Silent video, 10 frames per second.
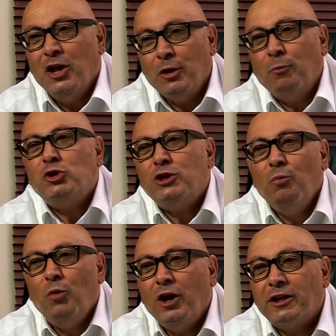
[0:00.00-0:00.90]
The Muslim
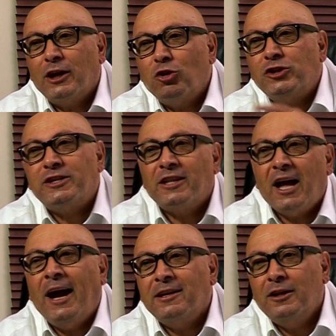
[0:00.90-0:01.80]
world cannot sit
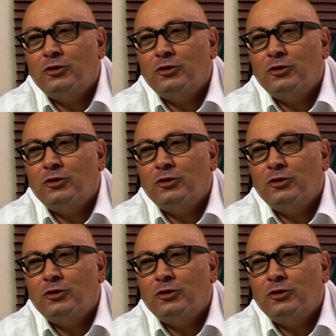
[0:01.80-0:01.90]
idle